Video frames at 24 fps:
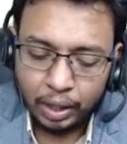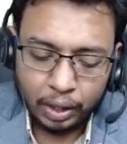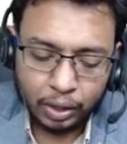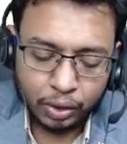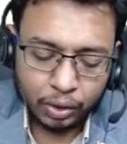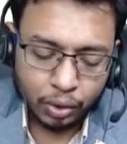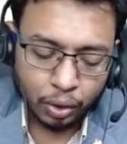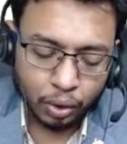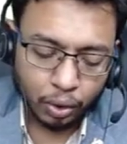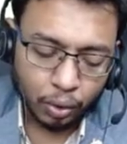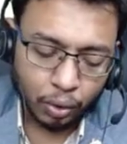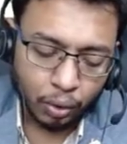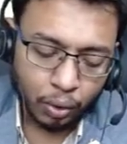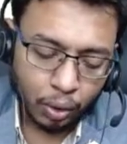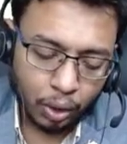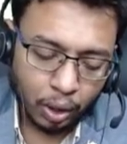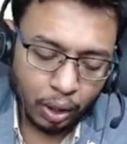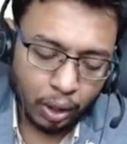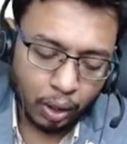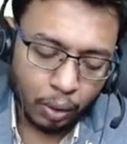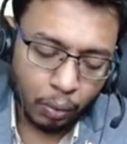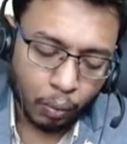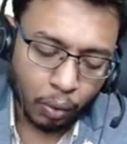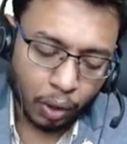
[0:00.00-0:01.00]
So
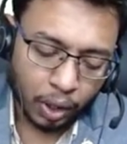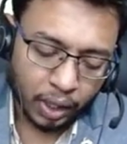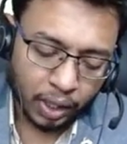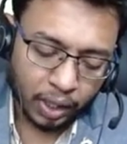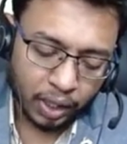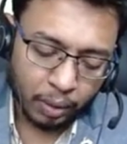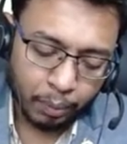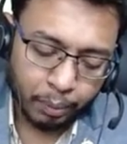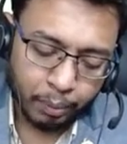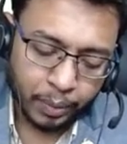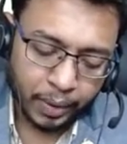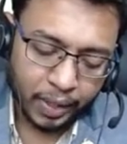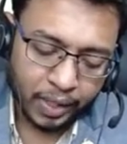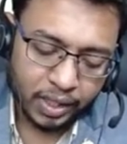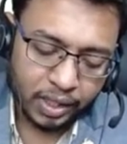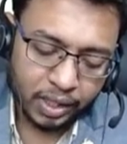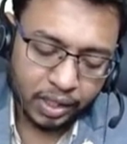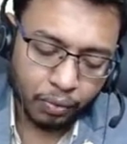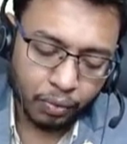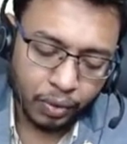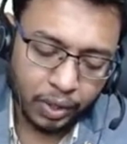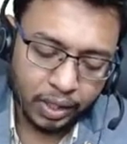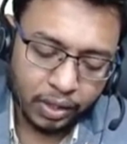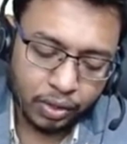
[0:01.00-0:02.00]
what are the best
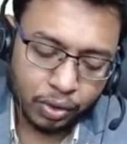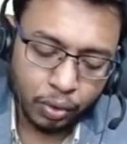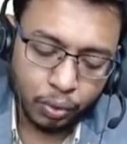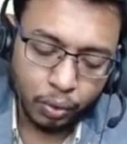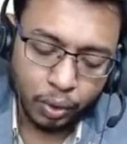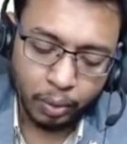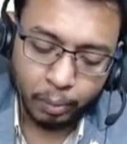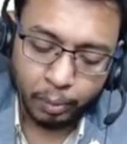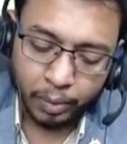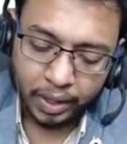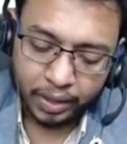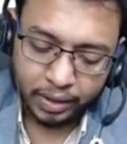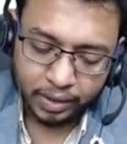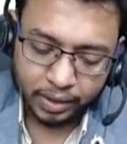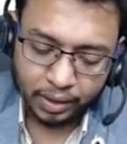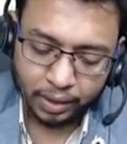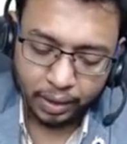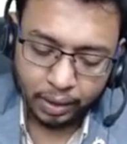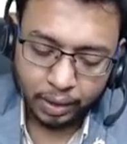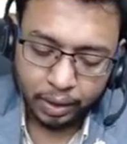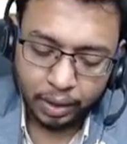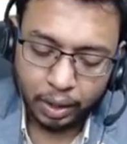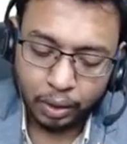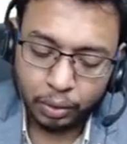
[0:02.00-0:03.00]
ways to imagine?